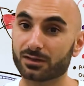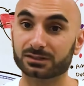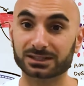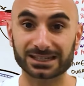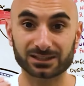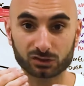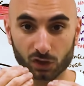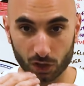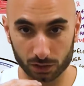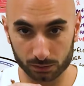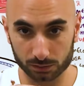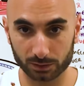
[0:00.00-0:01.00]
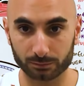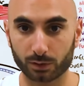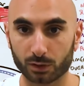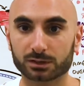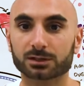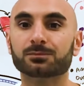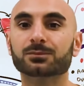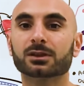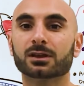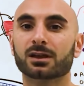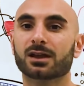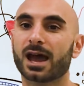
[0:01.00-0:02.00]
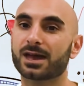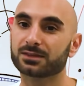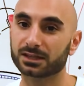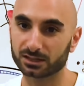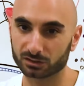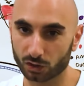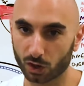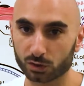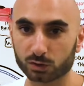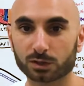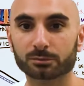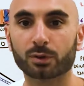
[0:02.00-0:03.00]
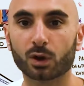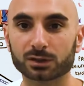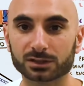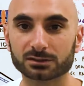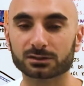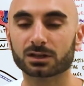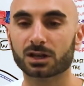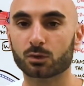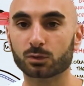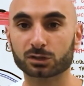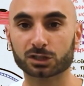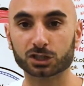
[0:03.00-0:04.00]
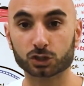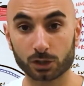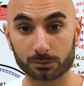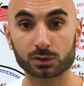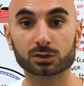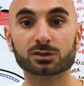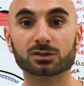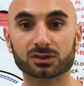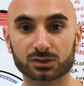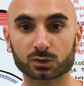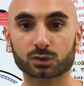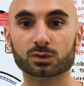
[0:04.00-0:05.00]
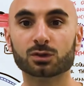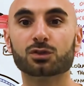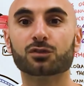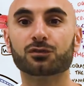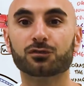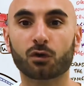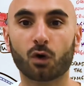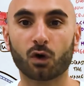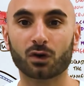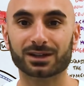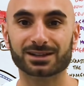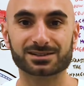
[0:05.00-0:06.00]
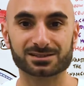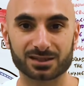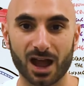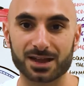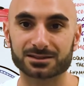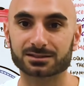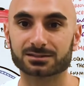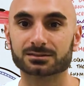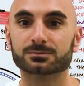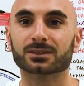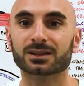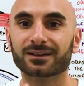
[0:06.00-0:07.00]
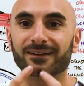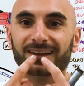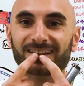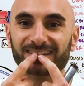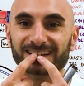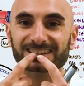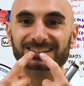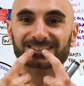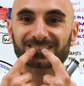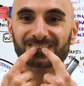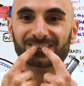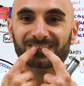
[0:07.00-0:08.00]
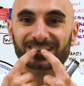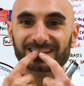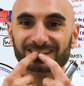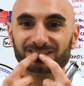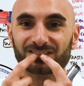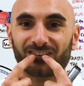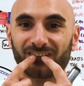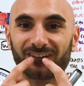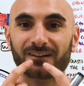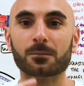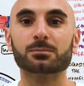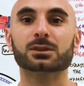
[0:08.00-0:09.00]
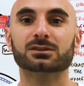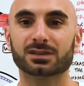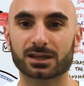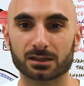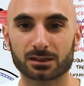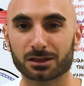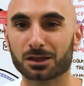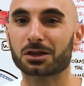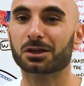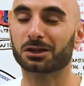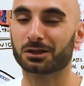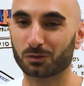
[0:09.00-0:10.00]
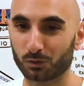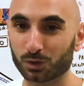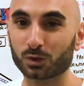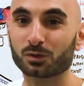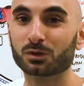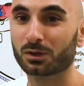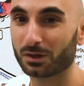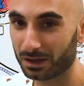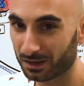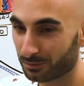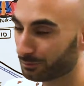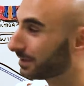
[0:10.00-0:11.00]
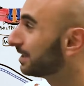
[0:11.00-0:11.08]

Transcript: an internal component, and the internal component will contribute to the four incisors. These four teeth will be